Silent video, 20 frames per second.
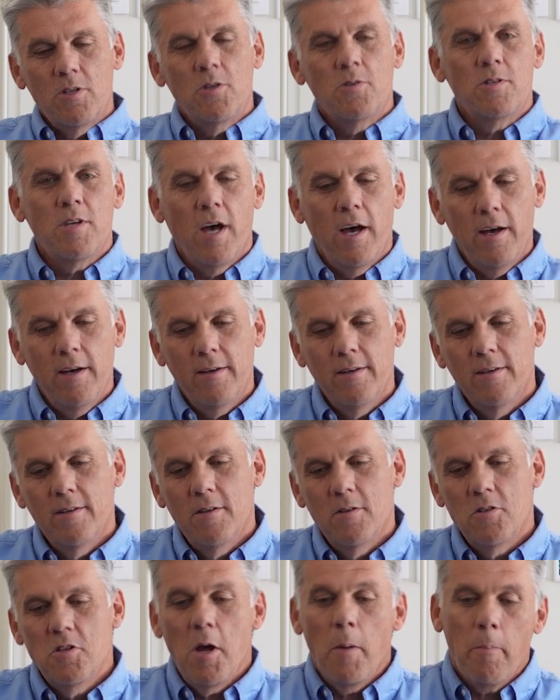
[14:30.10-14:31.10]
in Utah,
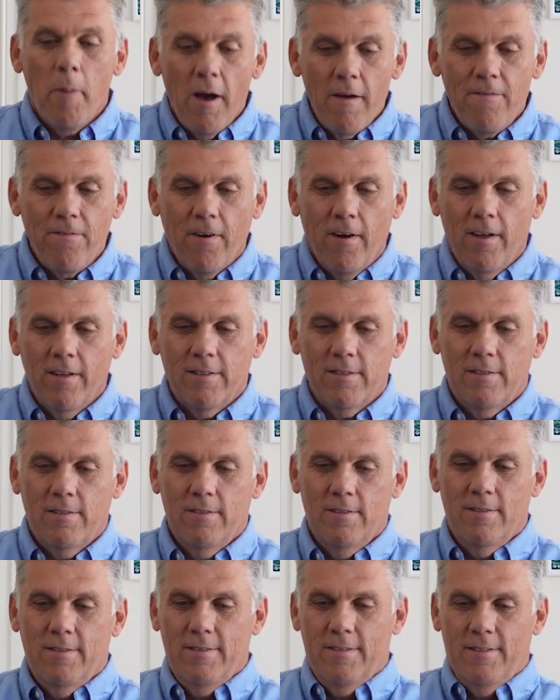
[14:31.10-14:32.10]
not my fault.
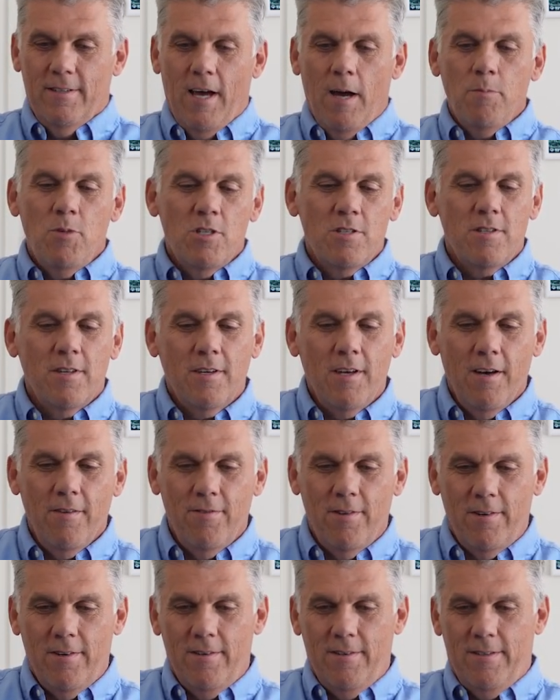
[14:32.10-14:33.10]
I'm just the
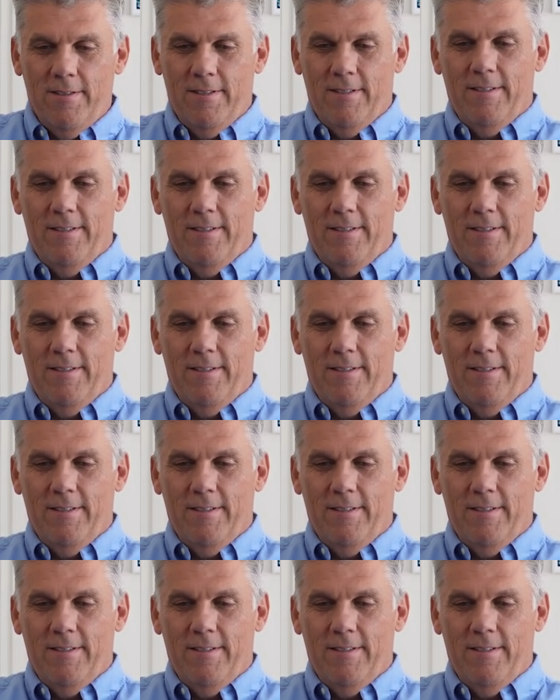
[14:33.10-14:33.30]
governor.